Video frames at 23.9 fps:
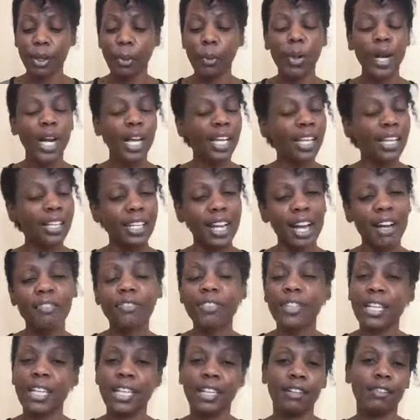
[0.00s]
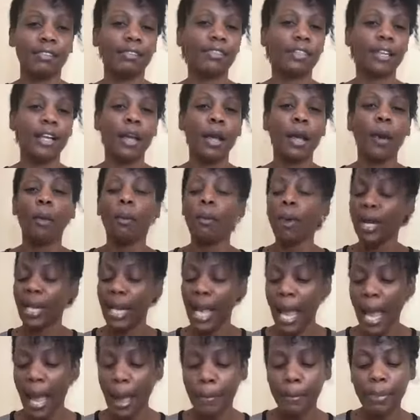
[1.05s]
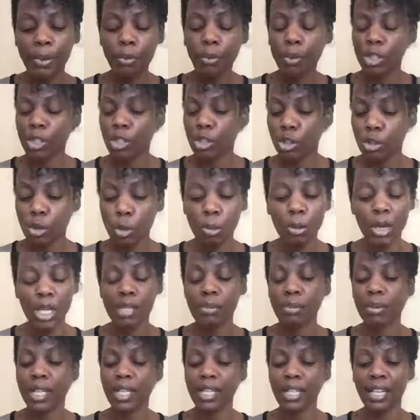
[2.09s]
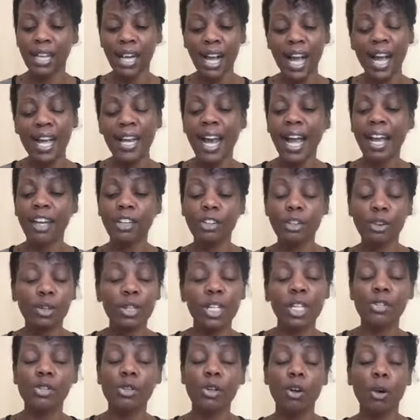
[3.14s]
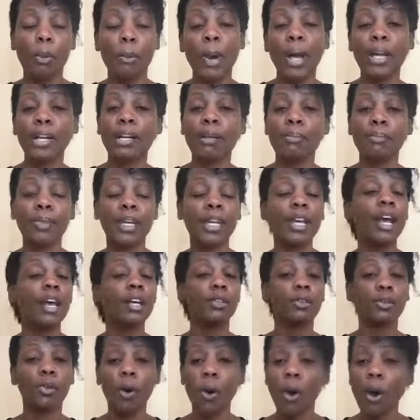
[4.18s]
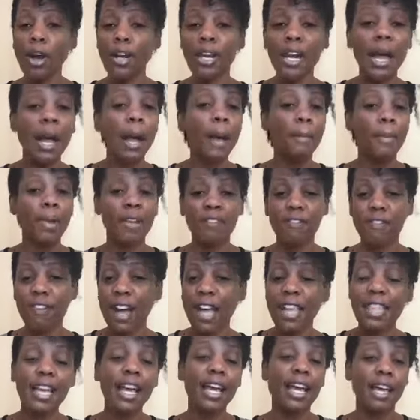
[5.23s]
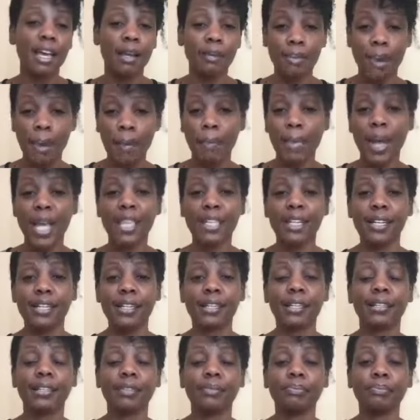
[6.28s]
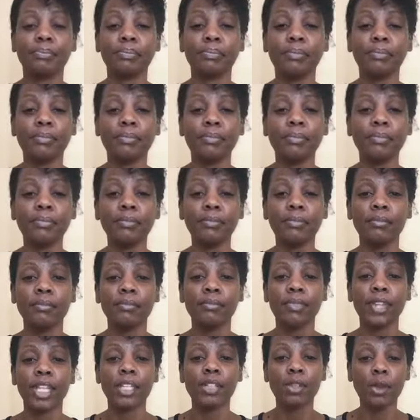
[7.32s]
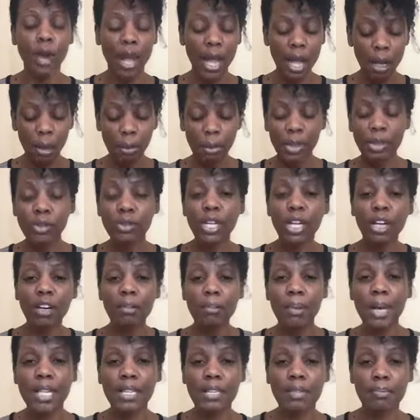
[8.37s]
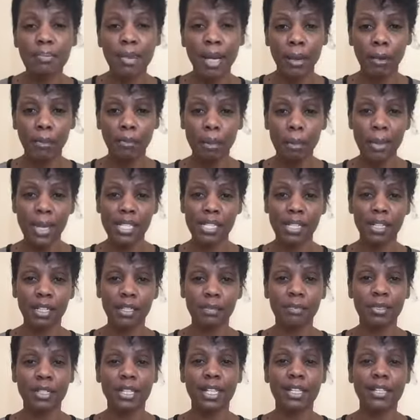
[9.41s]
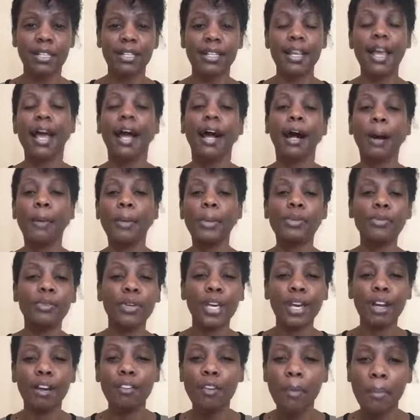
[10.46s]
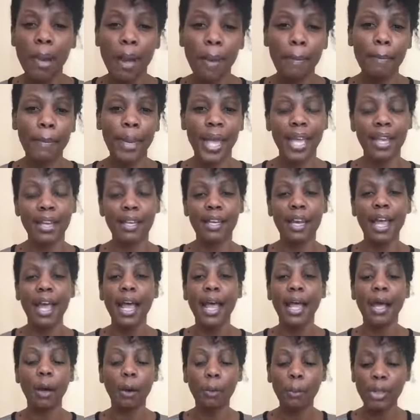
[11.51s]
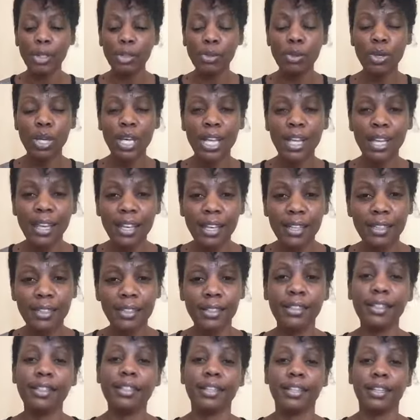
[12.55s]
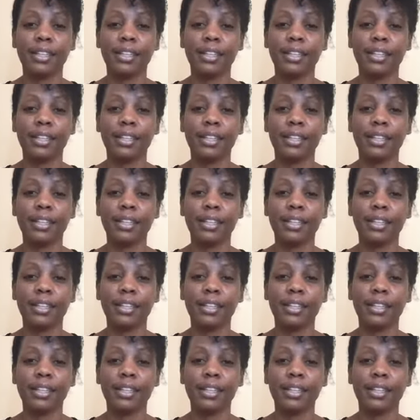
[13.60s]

what I cannot forgive. What happened was too much, but God, I know that you commanded me to honor my father and my mother. So help me to get over my, my, over my circumstances. Help me to get over my pain. Help me to heal.